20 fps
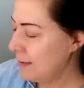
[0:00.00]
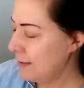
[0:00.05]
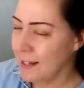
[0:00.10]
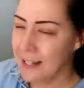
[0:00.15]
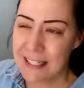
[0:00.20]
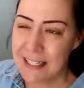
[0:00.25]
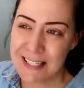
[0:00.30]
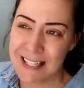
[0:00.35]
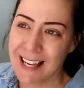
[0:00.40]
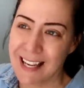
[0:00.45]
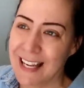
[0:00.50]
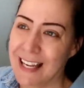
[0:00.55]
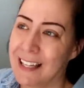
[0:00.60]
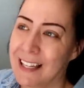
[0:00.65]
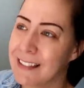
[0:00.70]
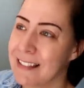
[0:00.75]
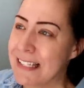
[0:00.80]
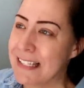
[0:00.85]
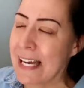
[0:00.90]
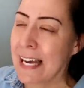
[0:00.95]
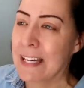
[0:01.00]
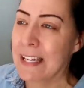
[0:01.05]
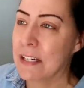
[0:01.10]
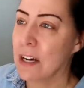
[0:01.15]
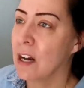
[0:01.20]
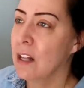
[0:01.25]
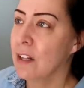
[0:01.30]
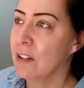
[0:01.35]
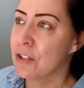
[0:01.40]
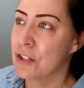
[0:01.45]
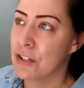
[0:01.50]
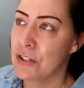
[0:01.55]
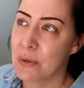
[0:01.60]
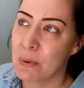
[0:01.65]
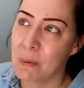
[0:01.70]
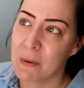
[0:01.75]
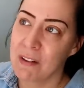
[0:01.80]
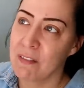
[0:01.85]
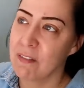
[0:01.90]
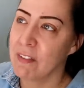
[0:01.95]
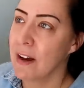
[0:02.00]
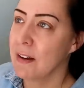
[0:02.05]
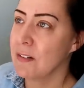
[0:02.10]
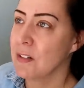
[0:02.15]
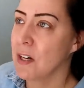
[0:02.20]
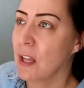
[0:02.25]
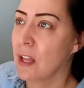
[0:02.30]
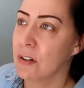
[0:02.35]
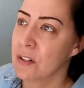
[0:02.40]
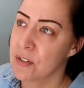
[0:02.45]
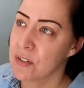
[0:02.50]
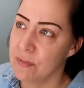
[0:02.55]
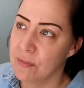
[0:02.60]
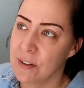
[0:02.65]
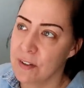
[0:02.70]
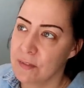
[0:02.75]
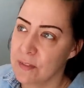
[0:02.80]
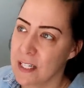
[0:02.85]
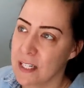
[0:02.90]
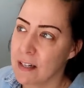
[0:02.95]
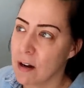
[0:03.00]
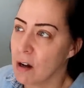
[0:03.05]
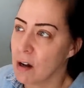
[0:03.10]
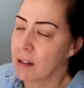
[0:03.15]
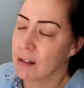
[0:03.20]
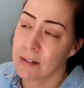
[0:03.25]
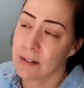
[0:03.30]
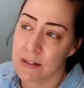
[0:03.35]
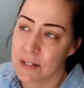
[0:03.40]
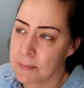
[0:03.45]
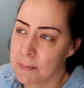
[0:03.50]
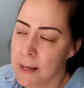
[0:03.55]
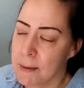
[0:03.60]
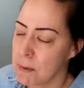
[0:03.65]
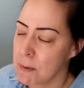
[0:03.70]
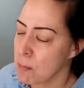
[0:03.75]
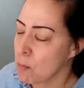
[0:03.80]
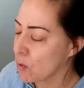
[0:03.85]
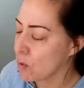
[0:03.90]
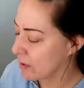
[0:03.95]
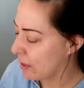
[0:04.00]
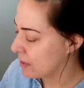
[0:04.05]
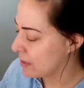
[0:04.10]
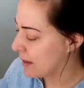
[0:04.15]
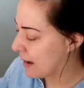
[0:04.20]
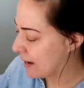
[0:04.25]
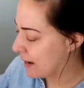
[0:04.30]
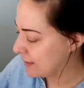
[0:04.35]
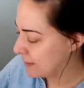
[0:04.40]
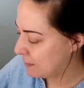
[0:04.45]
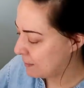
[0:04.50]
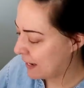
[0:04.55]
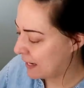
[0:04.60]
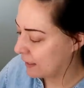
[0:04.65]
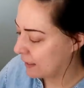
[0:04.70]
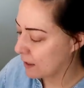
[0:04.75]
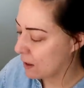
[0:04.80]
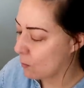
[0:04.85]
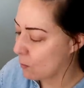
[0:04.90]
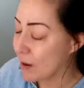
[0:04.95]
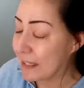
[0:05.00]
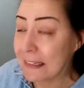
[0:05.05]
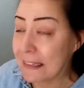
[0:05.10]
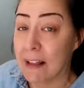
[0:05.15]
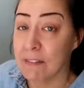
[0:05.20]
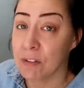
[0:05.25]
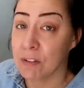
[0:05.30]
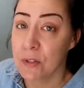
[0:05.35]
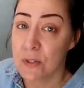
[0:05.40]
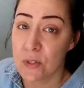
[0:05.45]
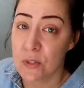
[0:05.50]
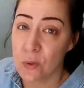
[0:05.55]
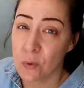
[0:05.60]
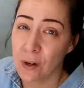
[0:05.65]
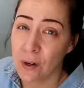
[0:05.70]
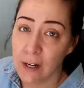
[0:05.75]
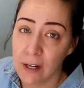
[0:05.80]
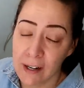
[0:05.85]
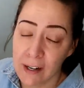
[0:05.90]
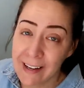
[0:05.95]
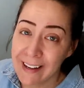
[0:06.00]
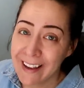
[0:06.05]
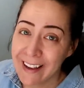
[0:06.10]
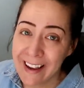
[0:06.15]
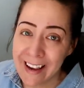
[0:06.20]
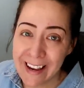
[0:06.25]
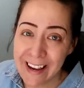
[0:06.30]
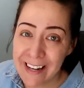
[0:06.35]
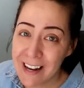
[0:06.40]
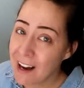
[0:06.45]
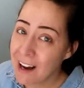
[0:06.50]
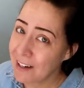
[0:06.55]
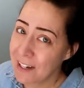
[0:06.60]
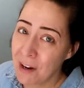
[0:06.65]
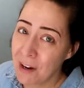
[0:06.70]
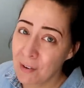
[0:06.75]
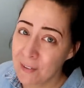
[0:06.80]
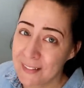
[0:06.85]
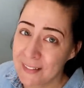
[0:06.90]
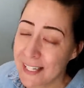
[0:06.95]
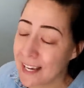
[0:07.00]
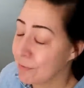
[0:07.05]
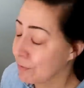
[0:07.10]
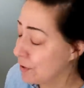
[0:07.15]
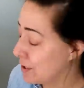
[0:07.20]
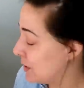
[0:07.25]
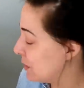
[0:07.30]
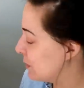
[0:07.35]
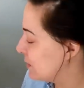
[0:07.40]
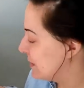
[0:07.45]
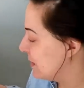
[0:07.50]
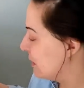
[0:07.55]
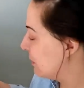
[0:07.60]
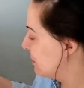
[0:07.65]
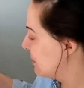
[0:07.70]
think it's like ten dollars, twenty-five dollars, fifty dollars, maybe more than that, depending on what level store. And I hardly ever use